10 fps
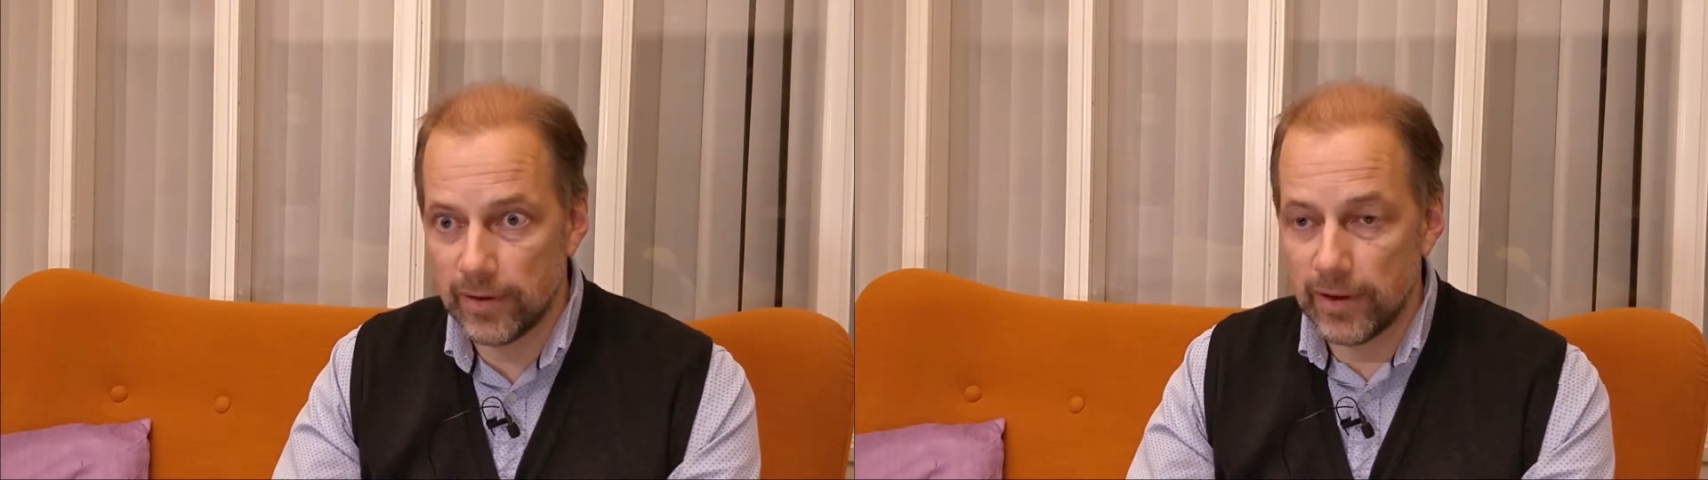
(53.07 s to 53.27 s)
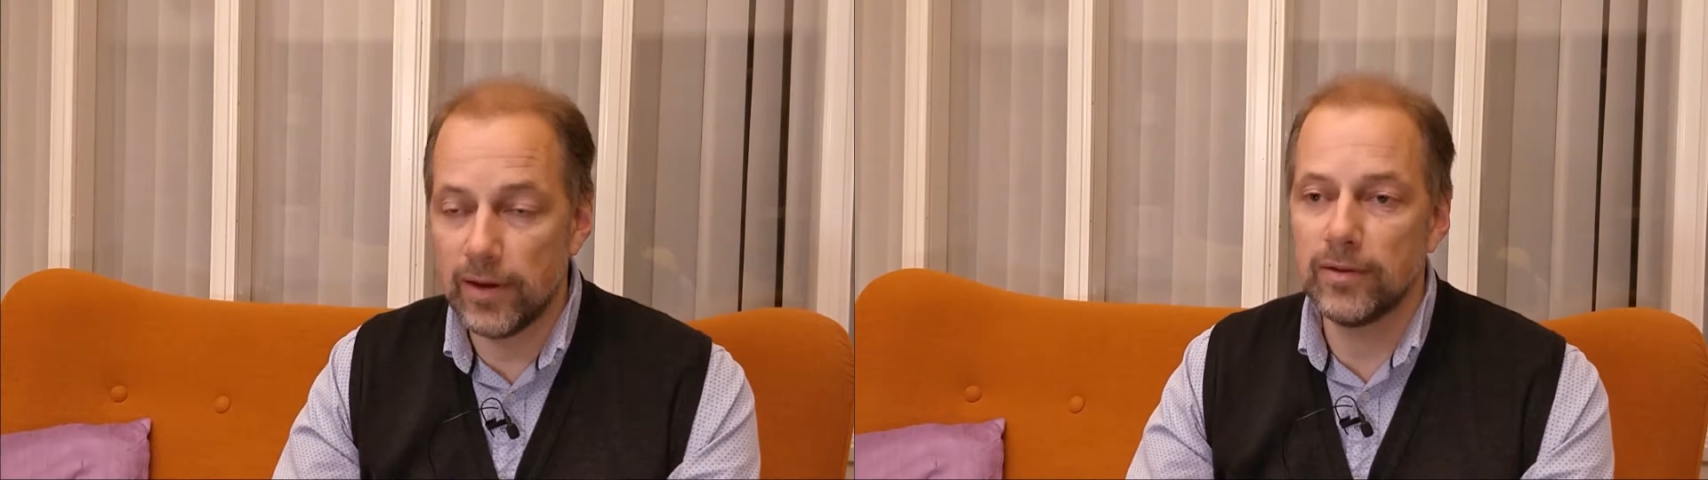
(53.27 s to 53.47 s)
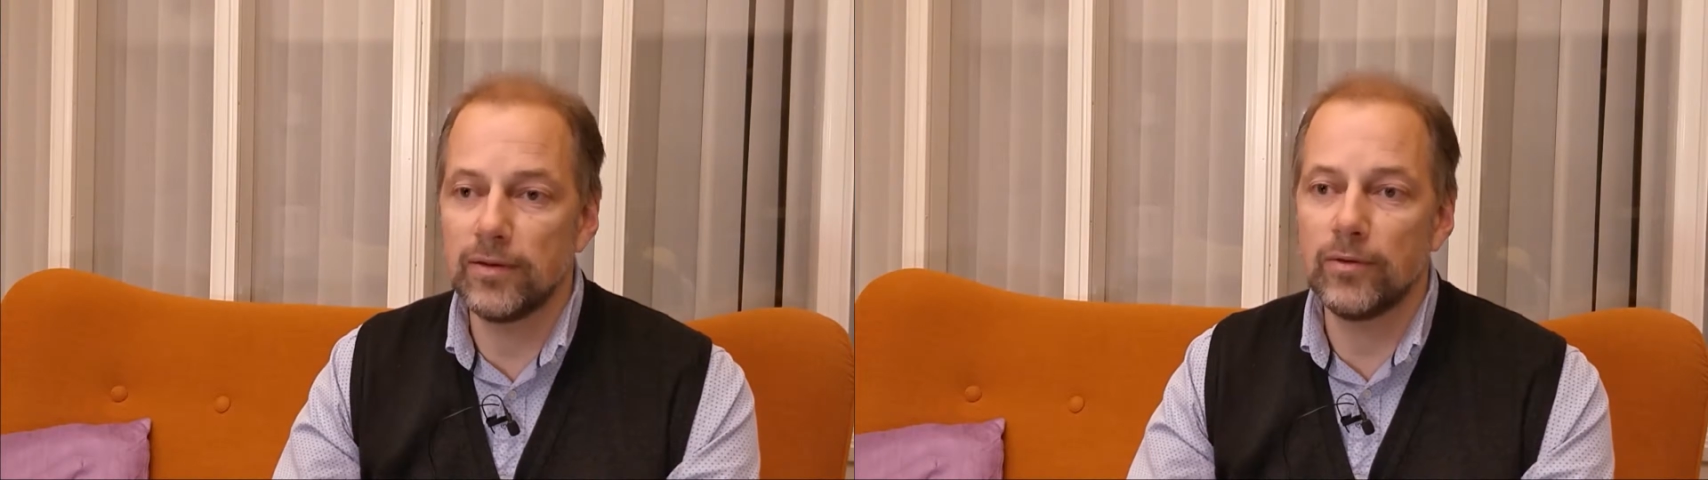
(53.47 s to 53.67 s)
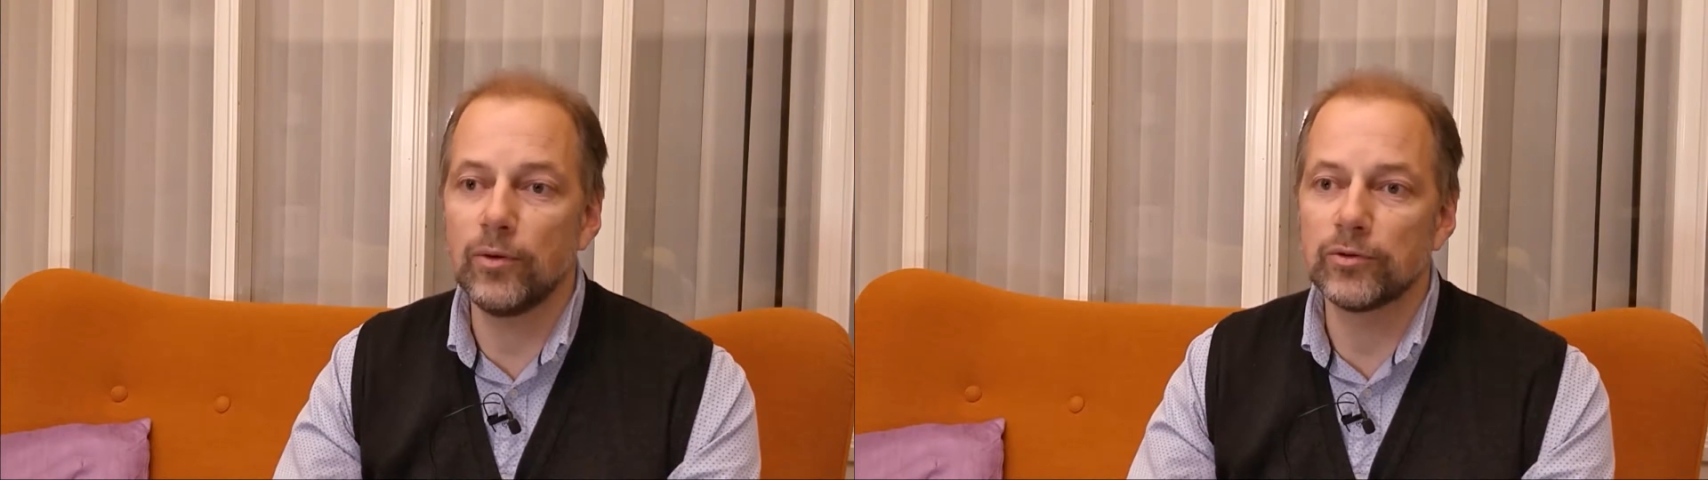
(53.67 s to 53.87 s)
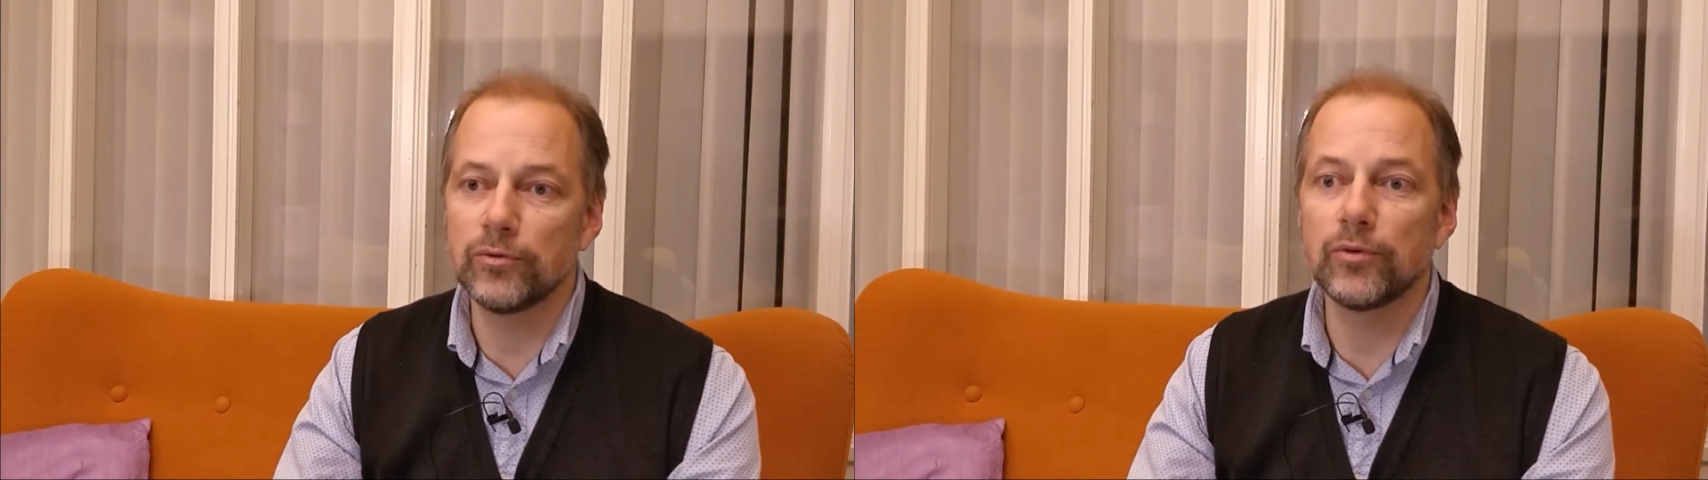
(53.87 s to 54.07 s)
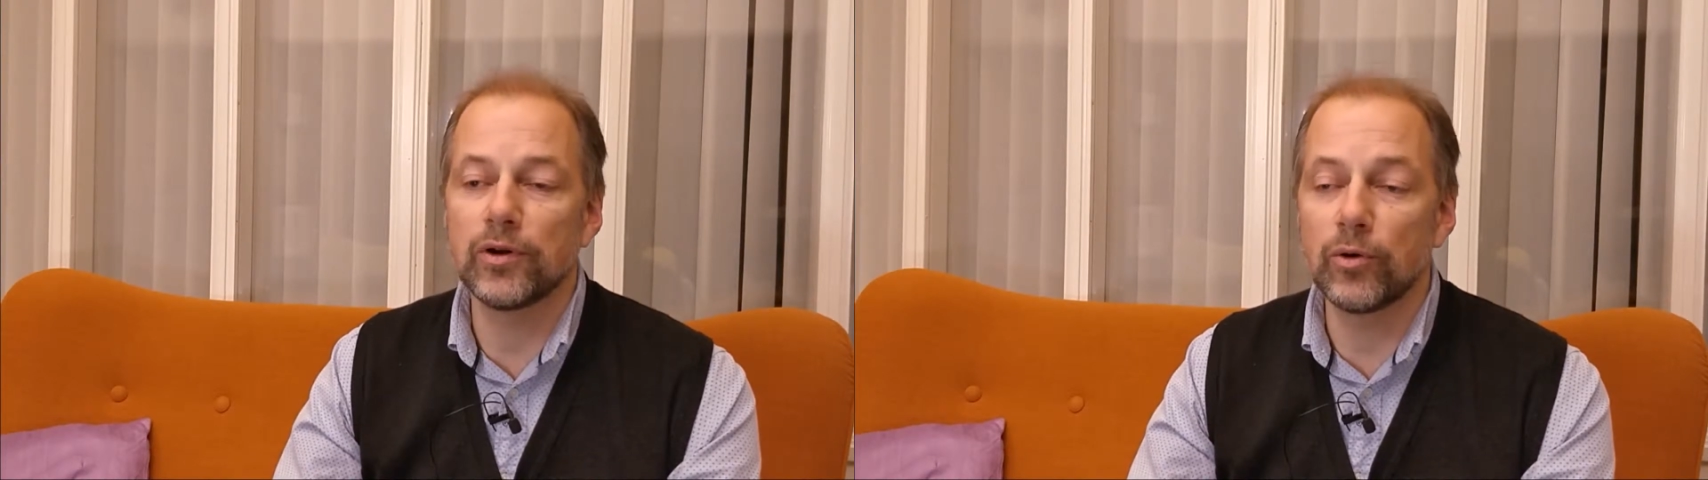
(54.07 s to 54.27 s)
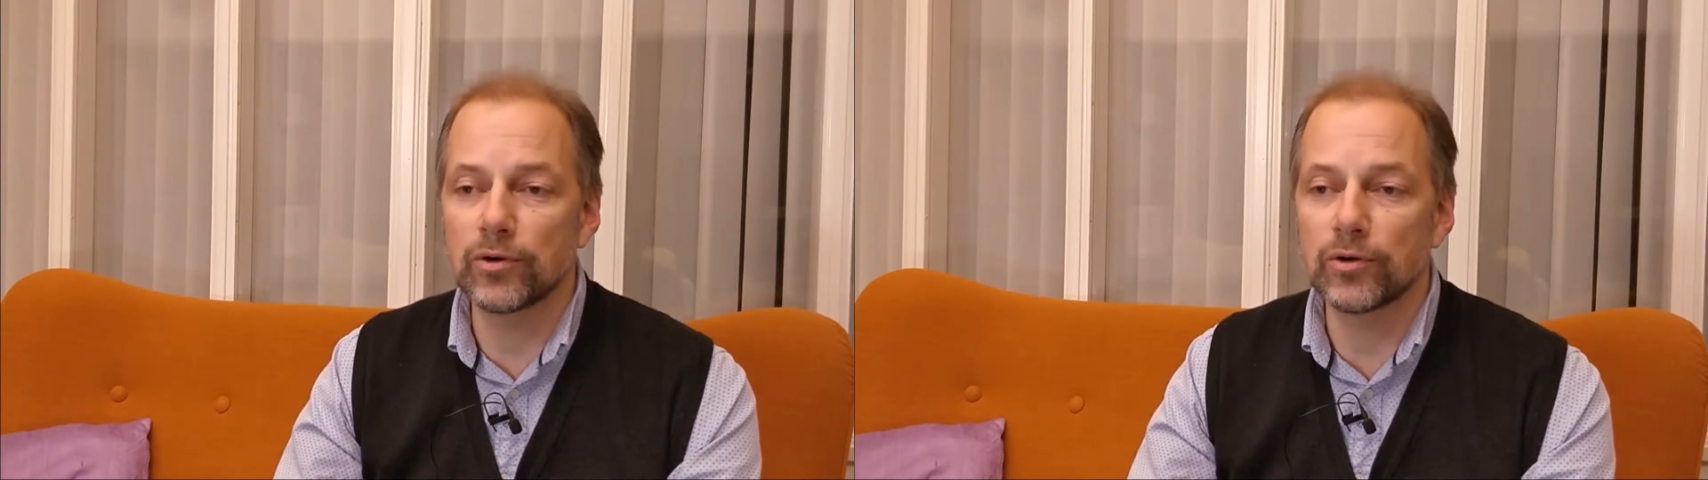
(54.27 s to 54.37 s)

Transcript: and also for the